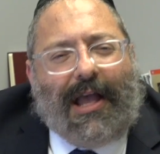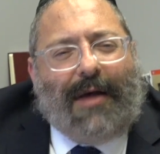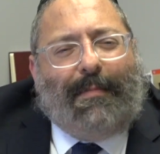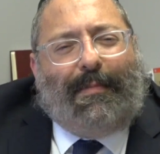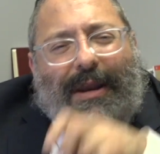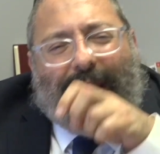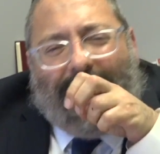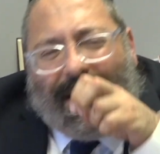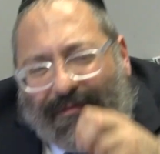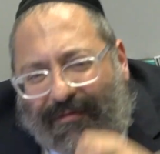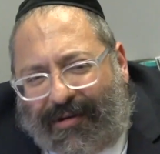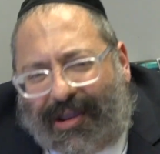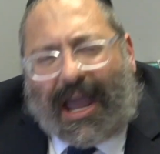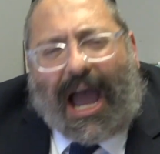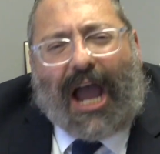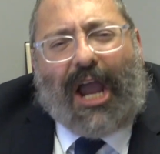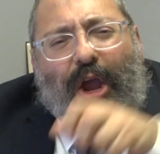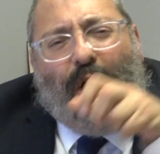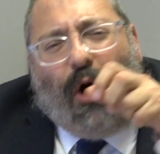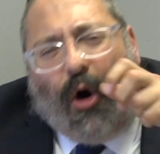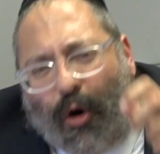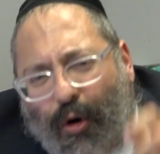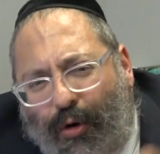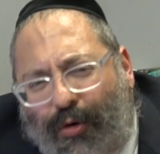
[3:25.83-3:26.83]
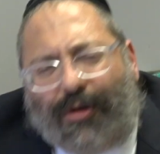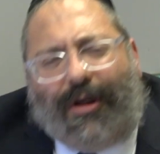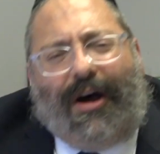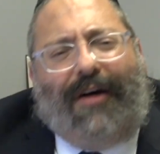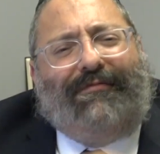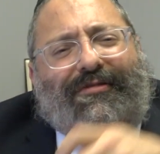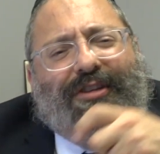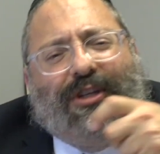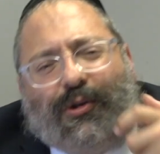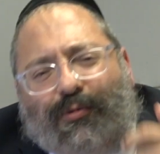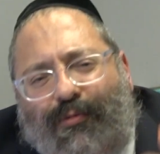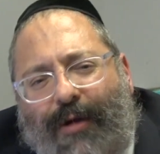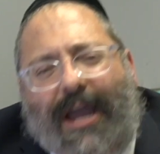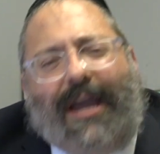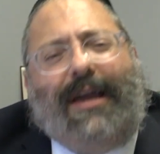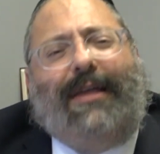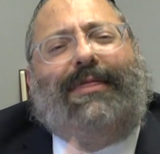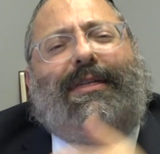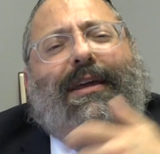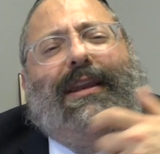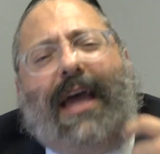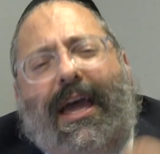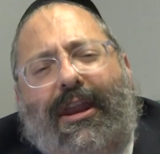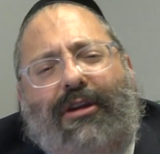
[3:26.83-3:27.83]
But every iota of
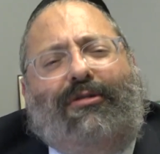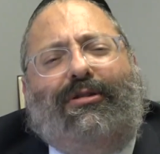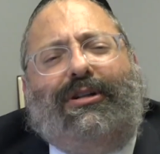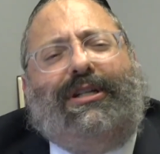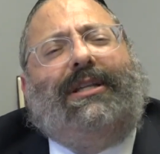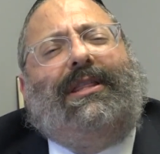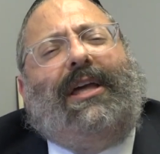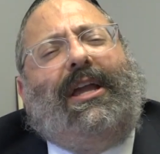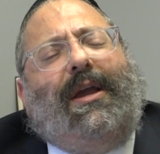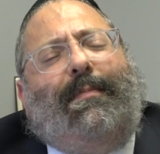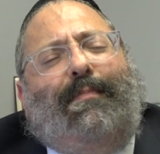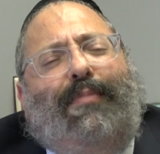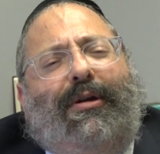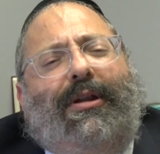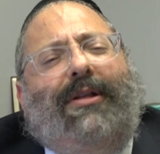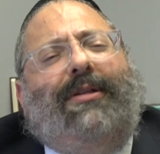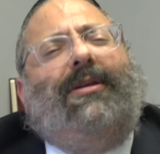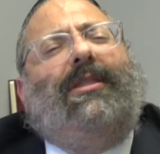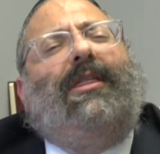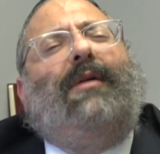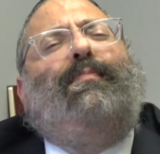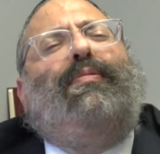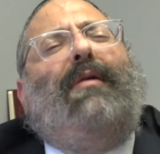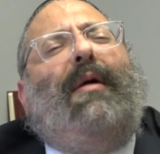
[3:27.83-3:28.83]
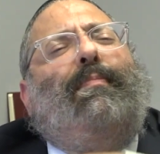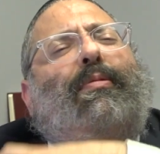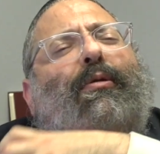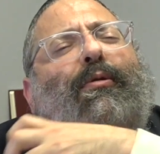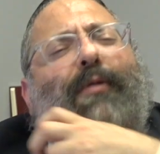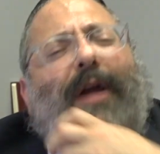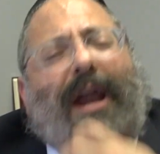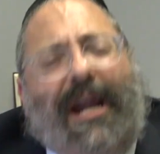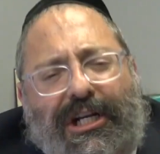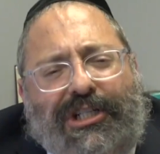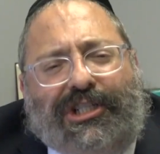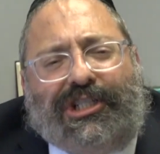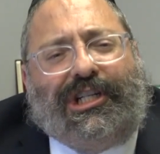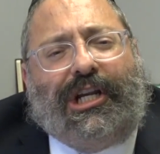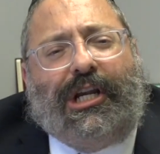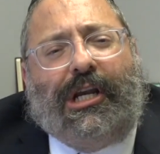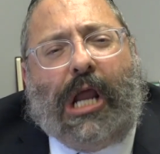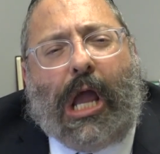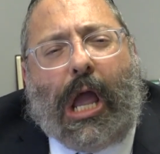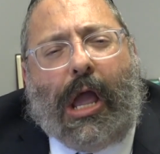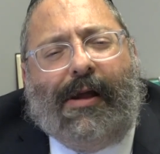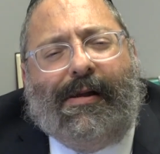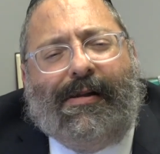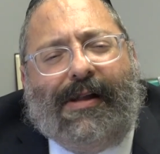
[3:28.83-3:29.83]
strength and energy that you put into the preparation